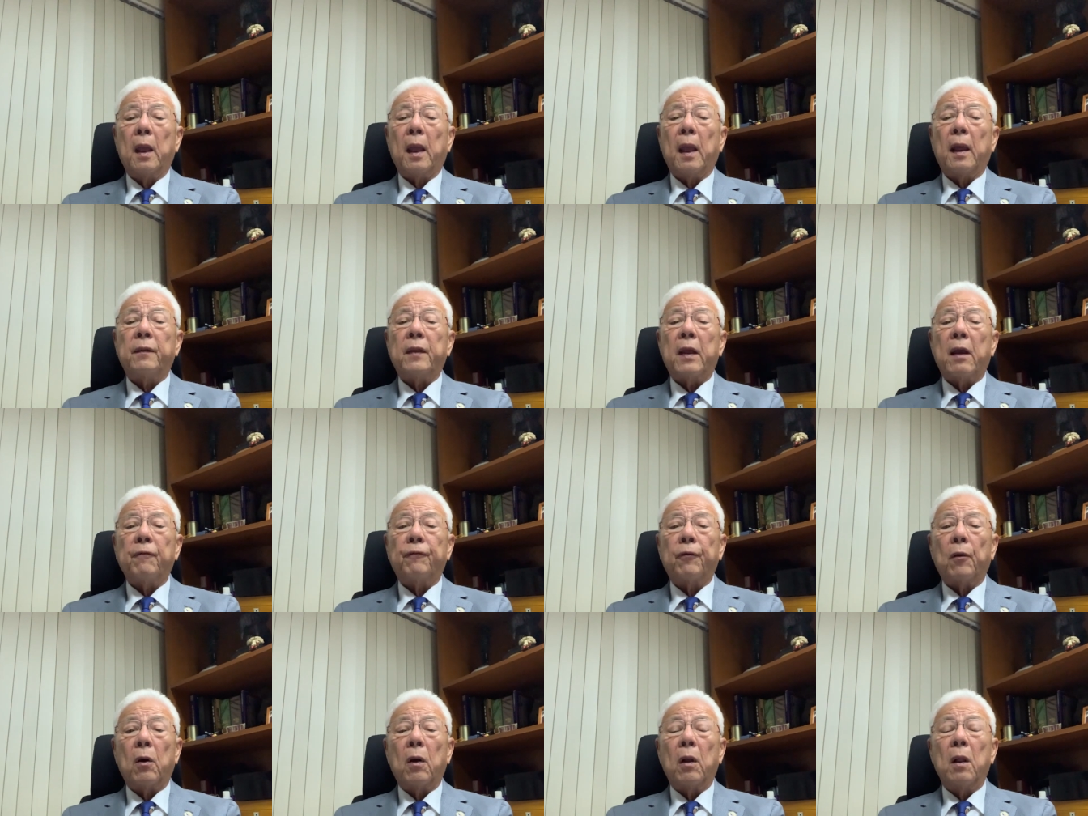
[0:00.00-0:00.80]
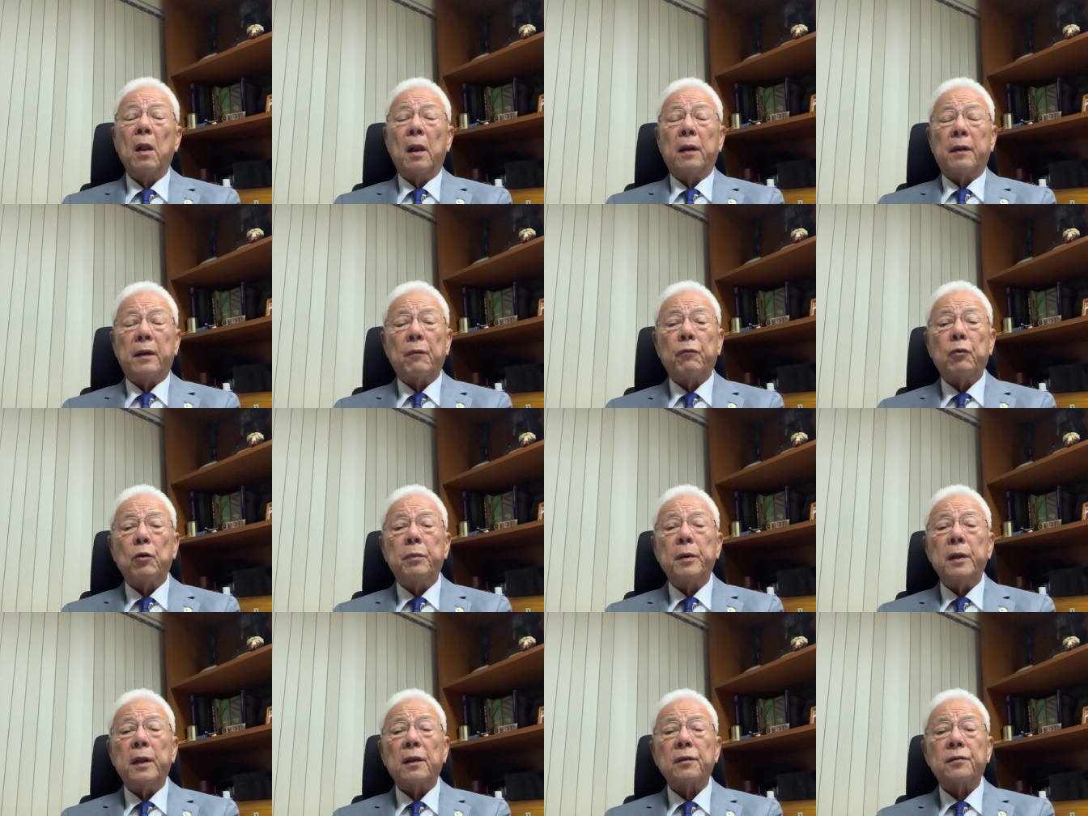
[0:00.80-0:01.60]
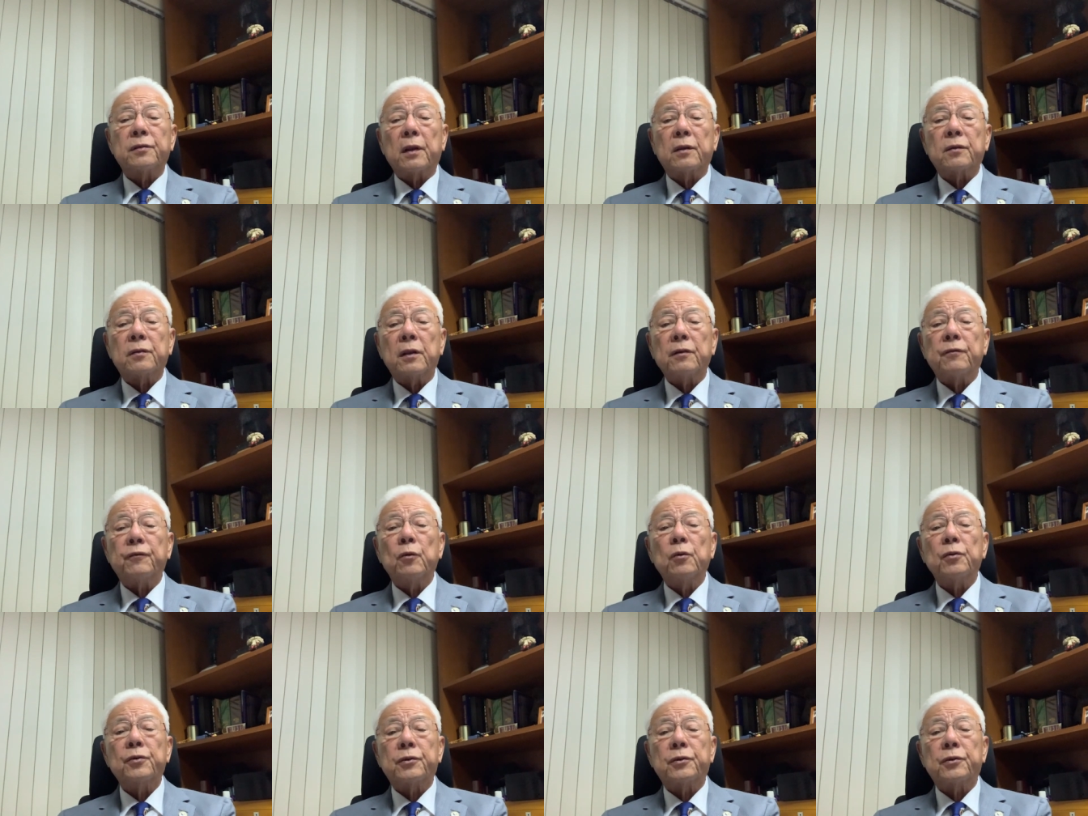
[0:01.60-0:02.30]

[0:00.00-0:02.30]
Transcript: and therefore there would be a successful